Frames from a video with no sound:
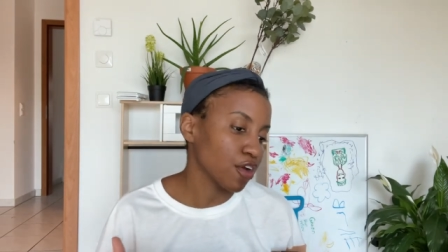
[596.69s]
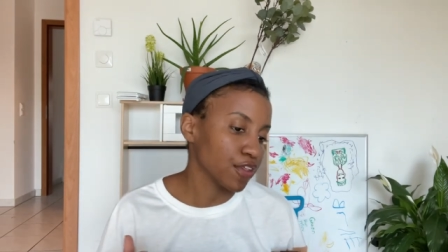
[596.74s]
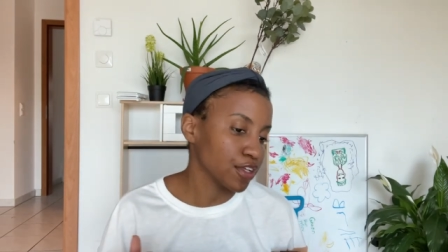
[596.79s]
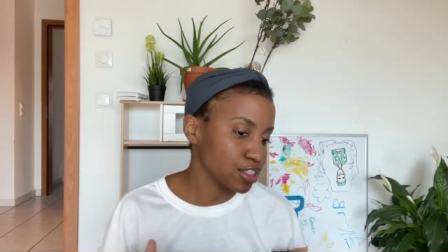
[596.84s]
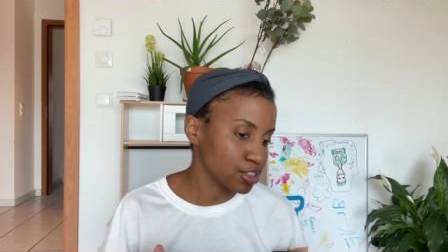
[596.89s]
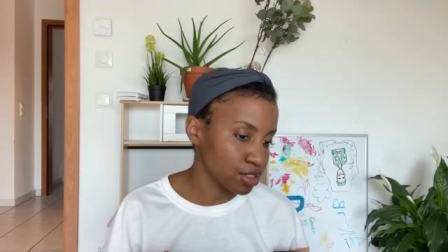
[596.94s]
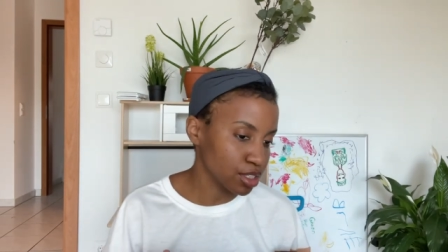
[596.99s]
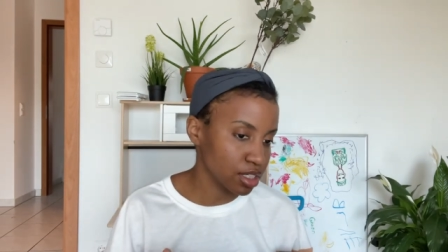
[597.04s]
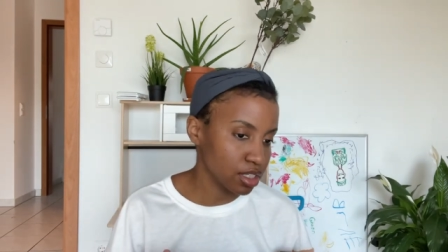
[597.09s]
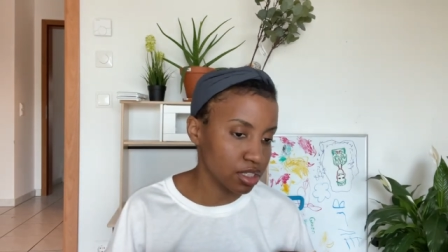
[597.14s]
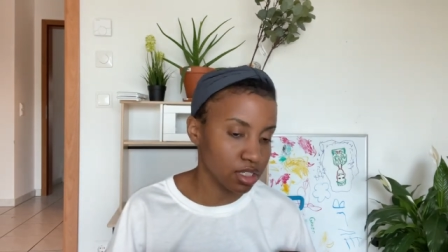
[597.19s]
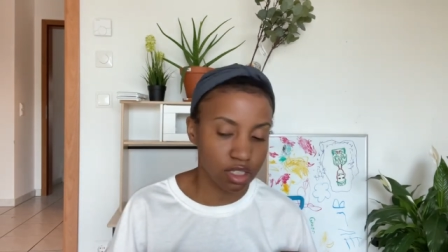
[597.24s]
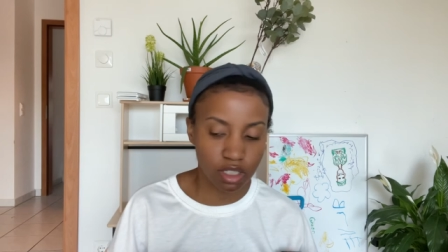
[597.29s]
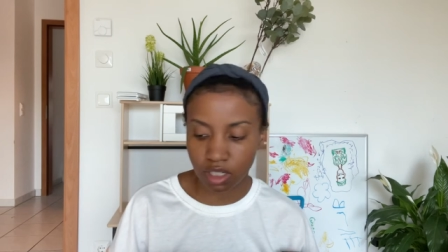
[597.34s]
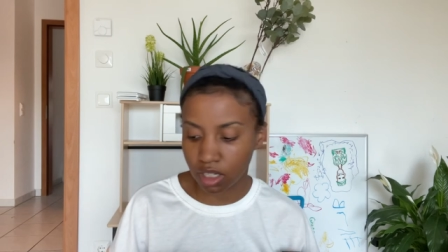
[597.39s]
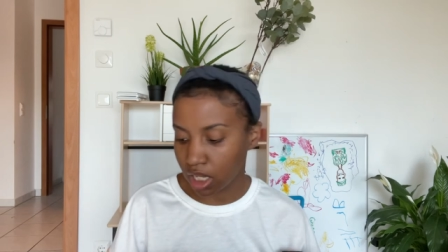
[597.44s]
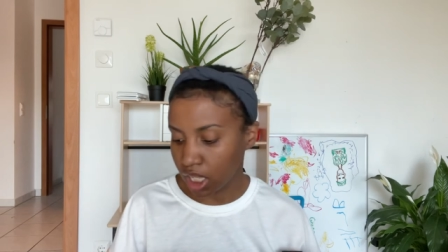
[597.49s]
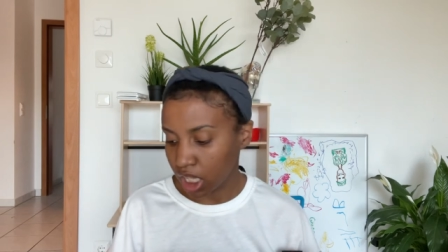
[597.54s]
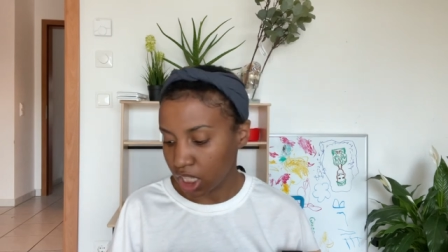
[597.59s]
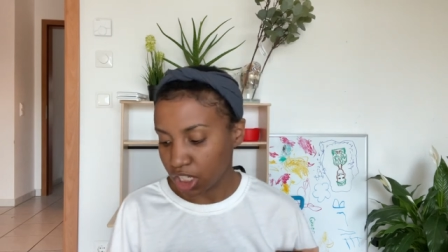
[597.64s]
or in the trunk
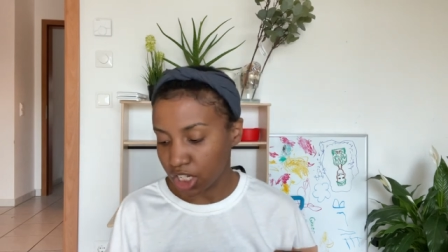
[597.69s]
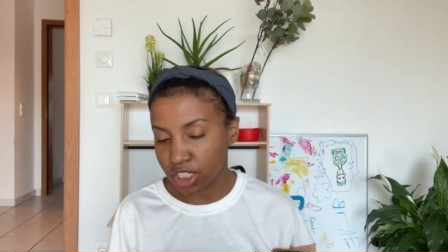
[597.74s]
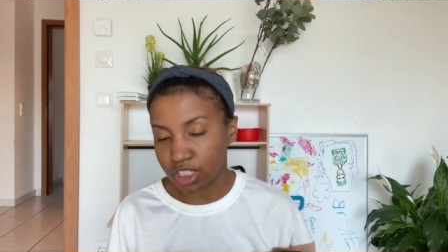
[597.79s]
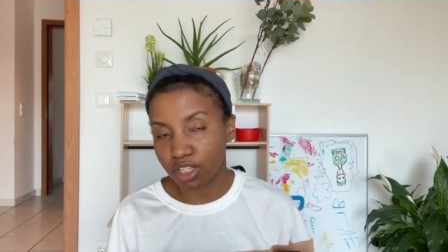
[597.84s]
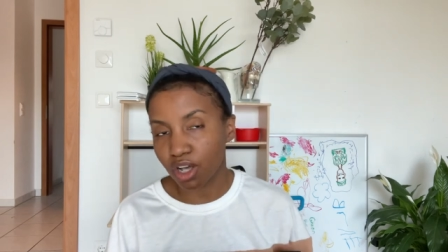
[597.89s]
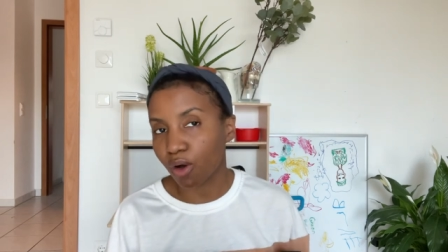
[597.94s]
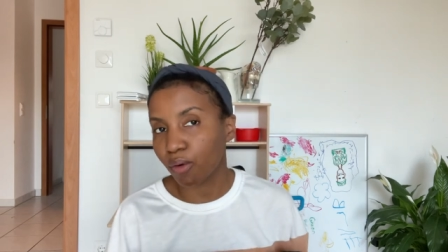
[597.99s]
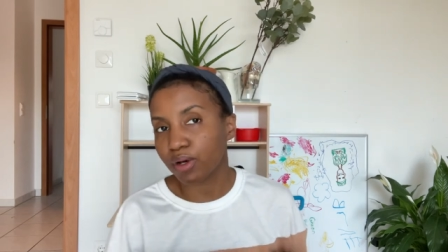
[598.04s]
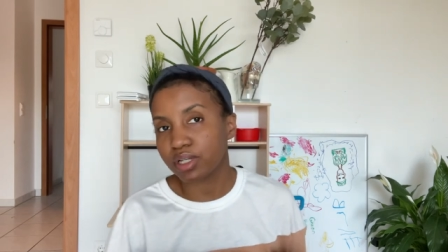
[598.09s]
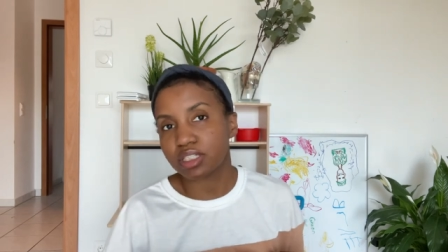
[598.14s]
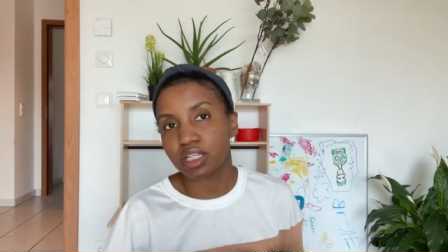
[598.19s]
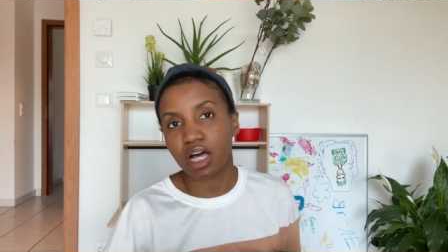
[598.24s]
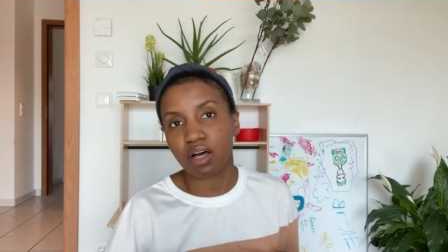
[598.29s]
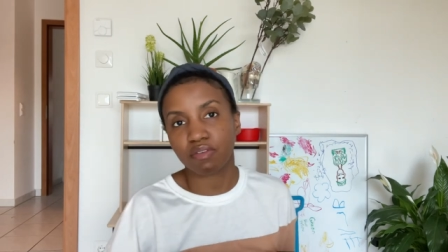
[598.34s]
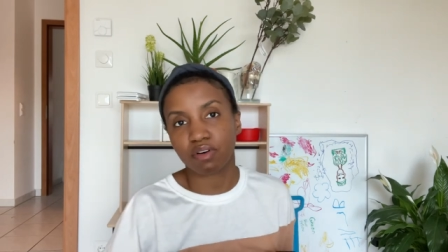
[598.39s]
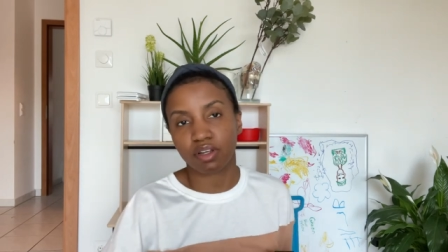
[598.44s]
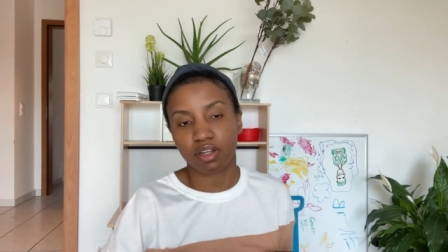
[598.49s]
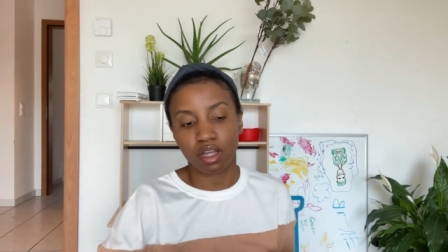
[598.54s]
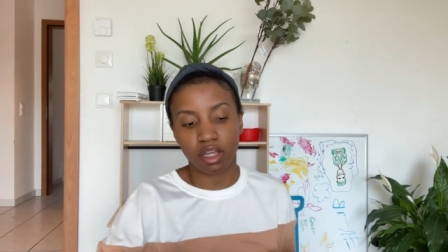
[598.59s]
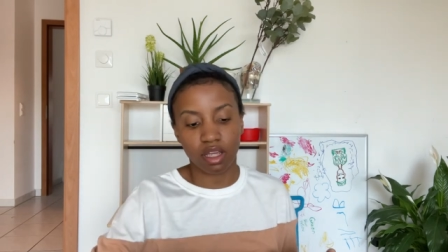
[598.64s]
just to always have
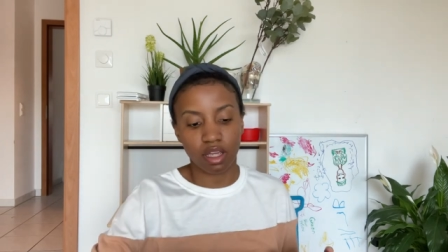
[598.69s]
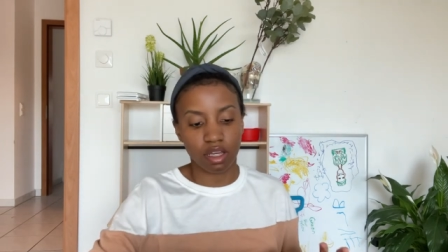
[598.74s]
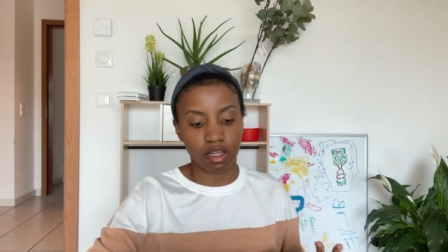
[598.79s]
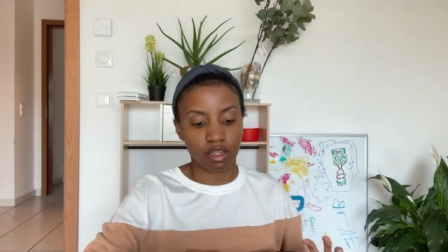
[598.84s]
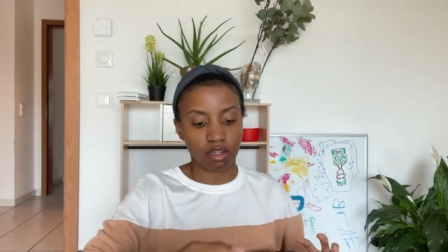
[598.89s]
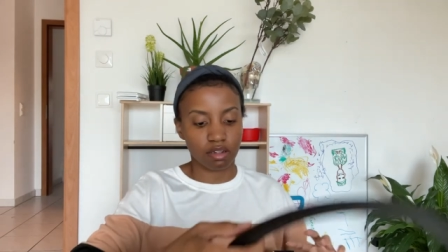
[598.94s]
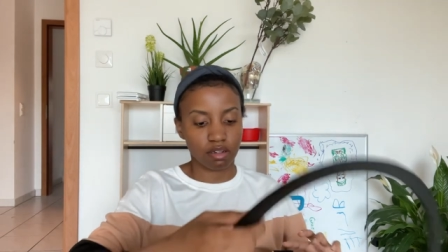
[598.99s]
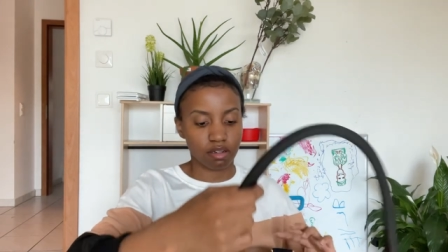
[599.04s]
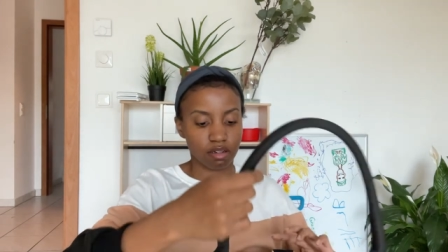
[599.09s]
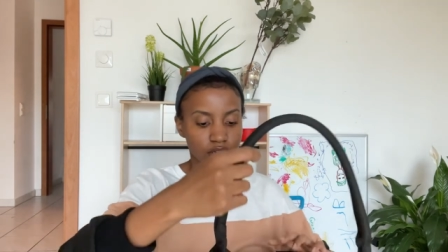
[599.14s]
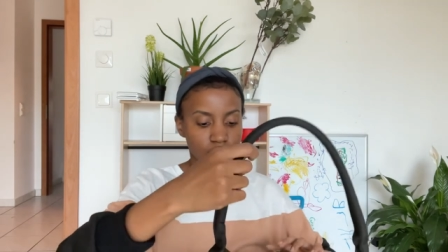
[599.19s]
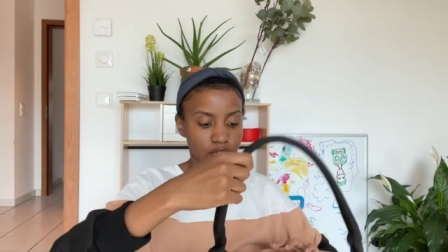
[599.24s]
on hand.